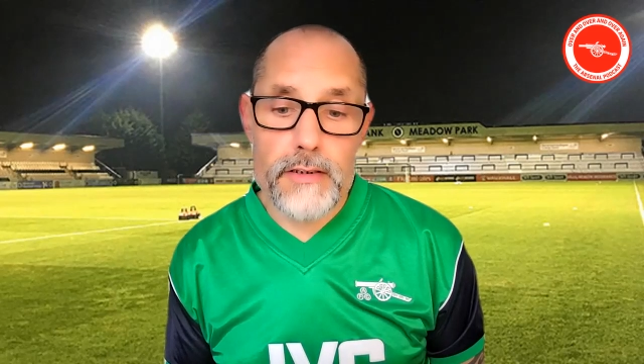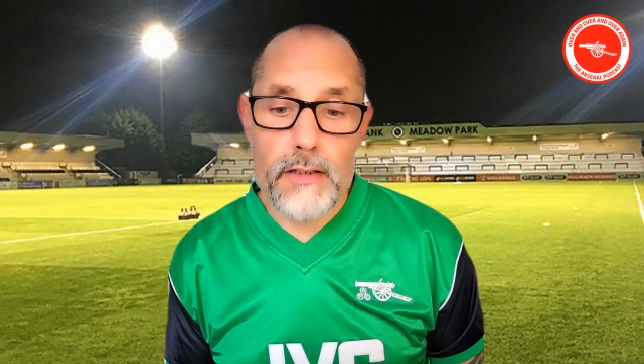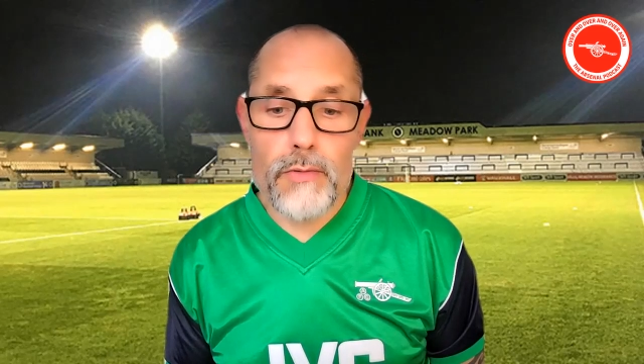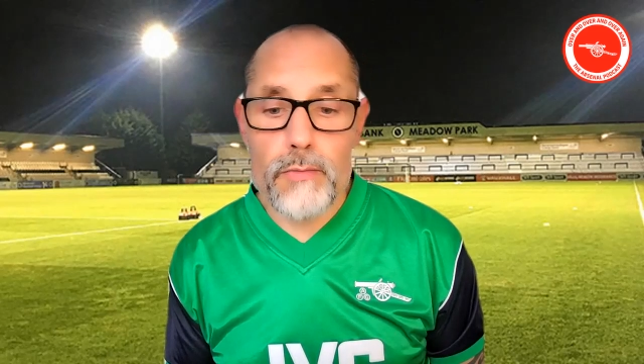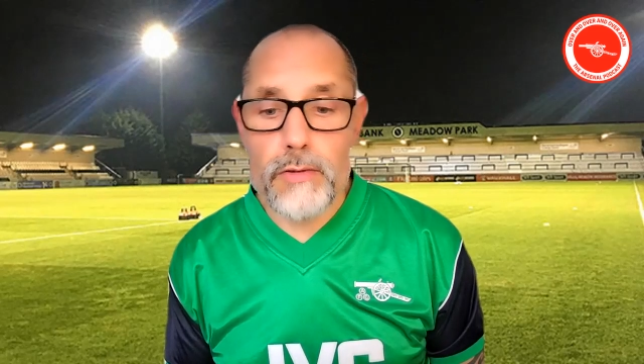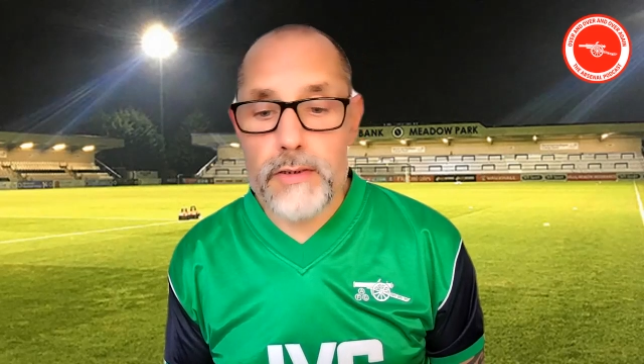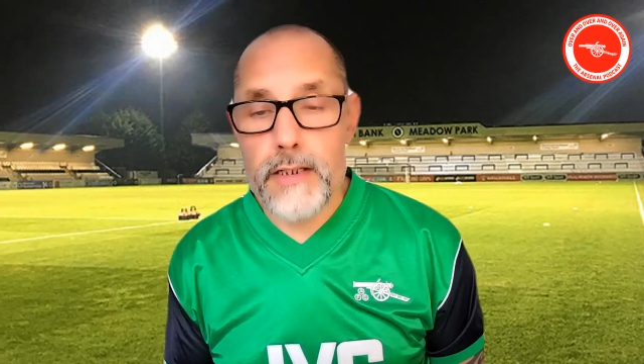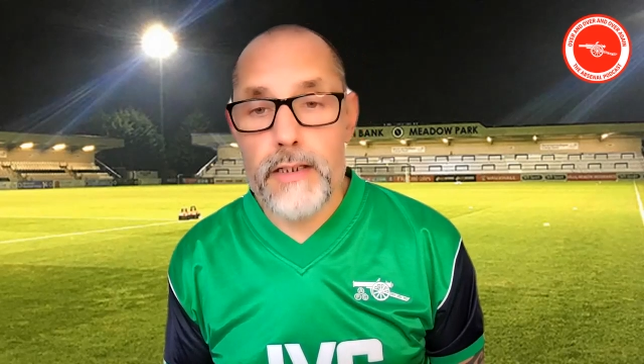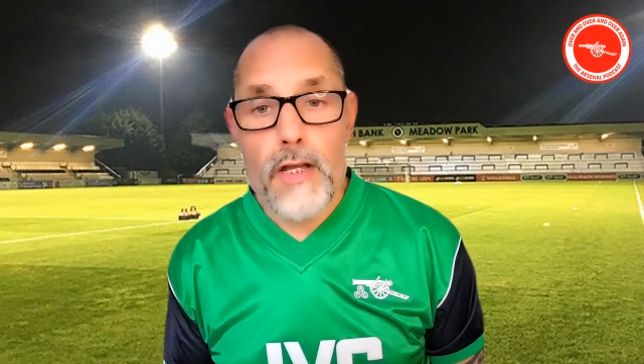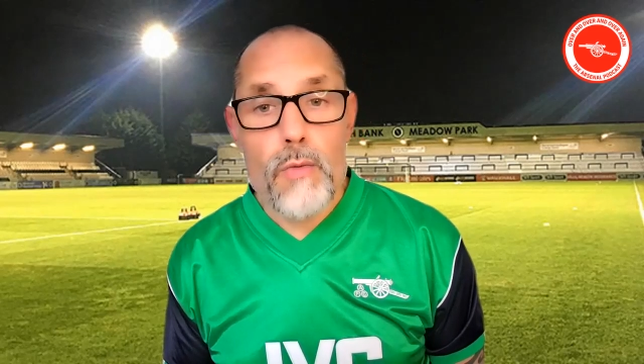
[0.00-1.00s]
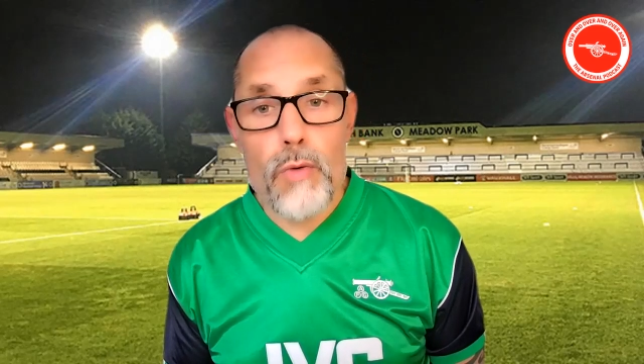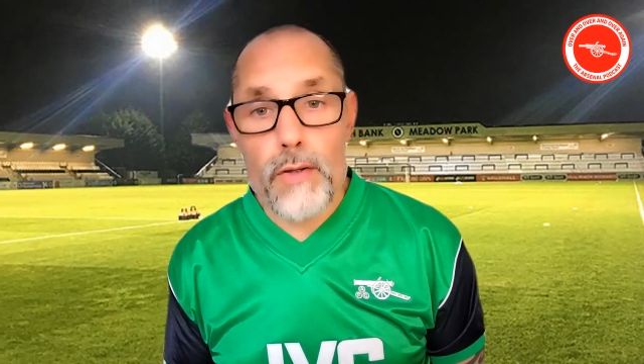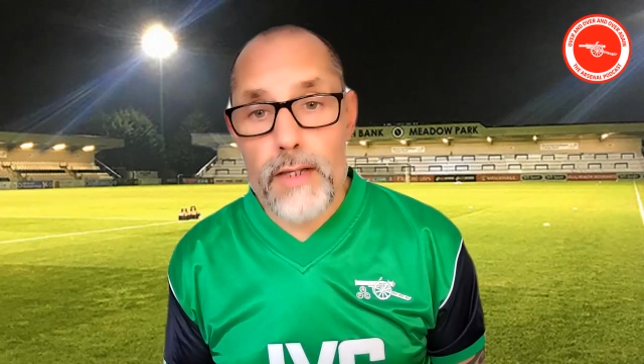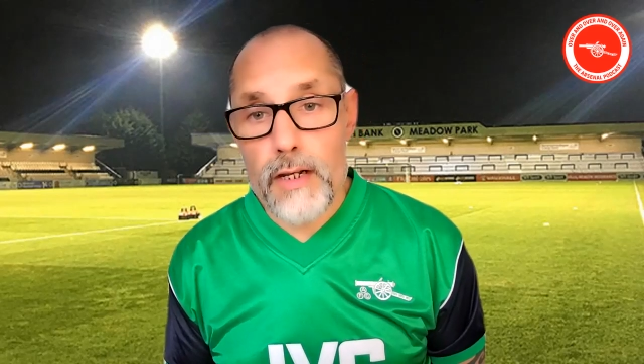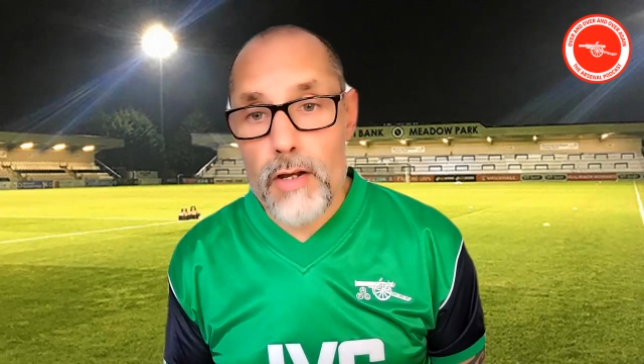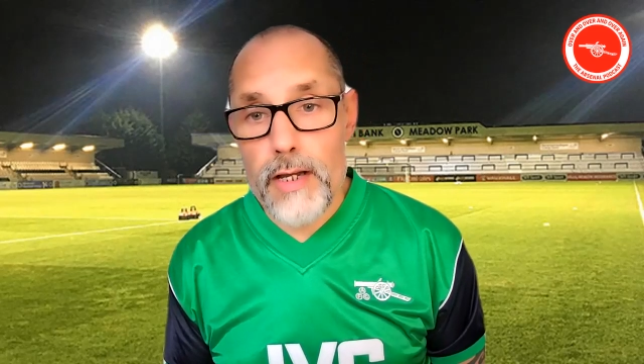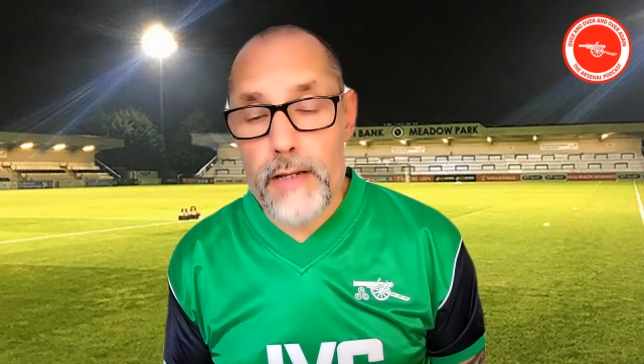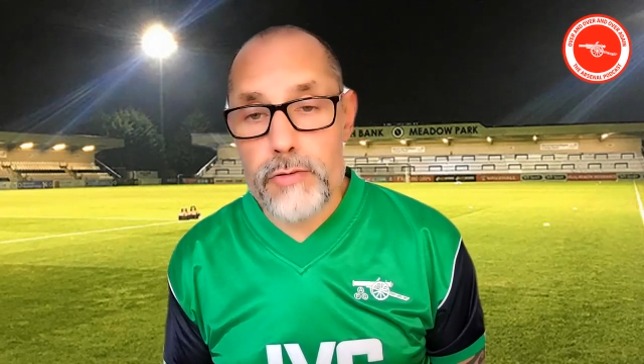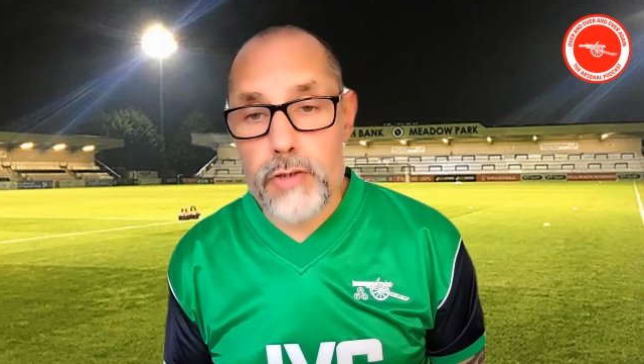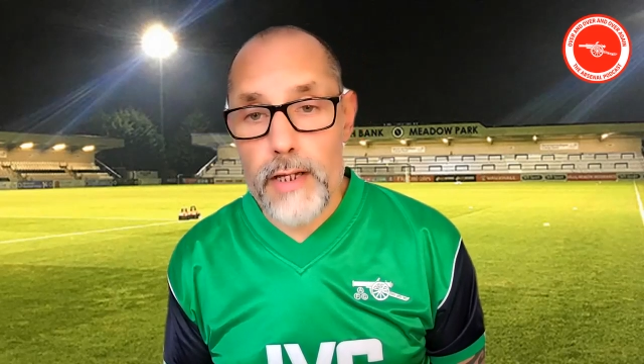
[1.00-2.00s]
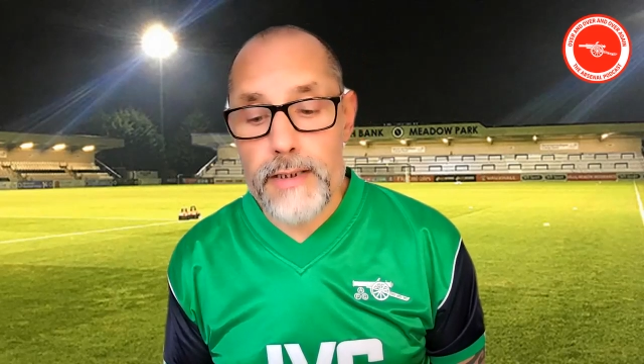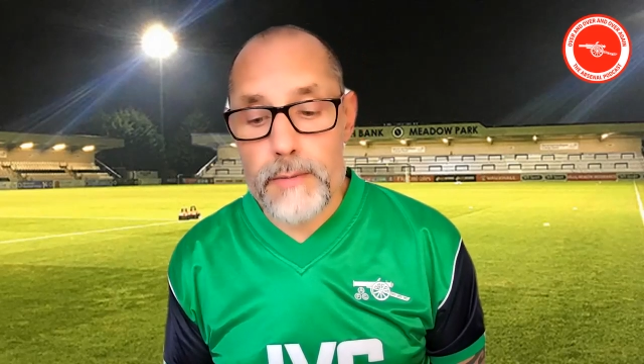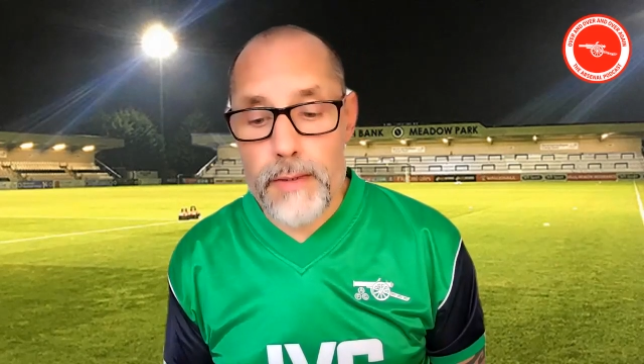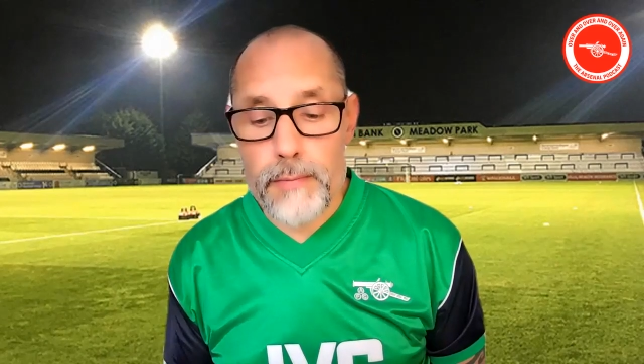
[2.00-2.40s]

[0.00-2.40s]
So we'll see what their lineup's likely to be.